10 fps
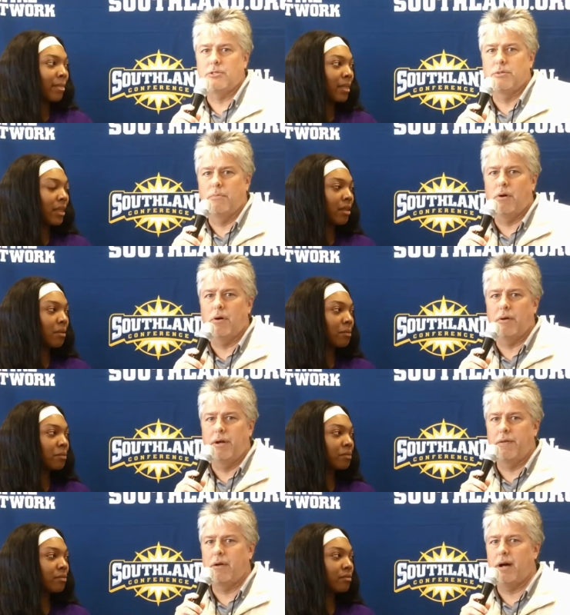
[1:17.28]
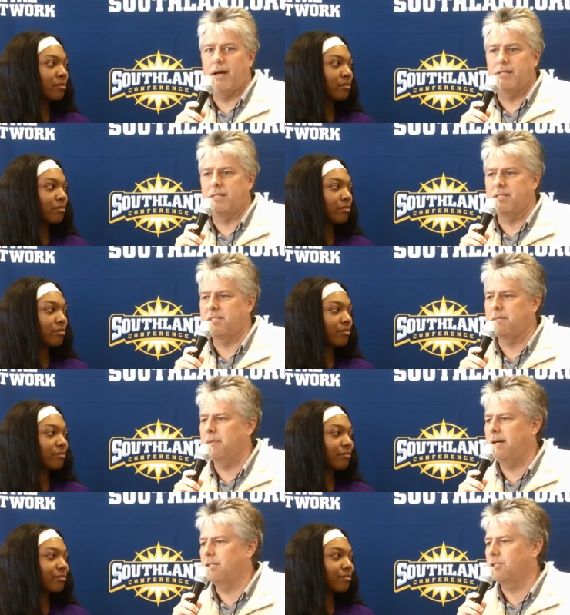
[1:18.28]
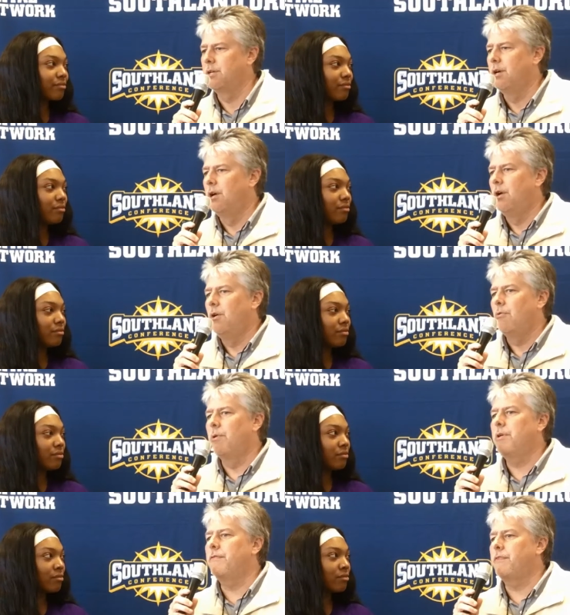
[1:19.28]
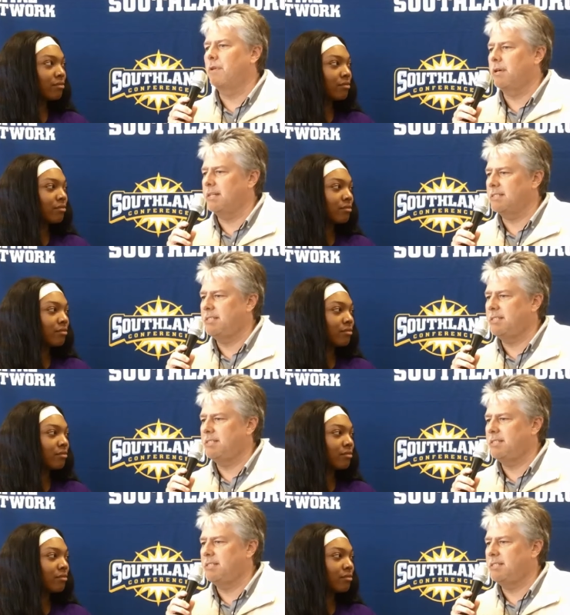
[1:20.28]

Speaker 1: tomorrow in another high intensity match. What do you feel like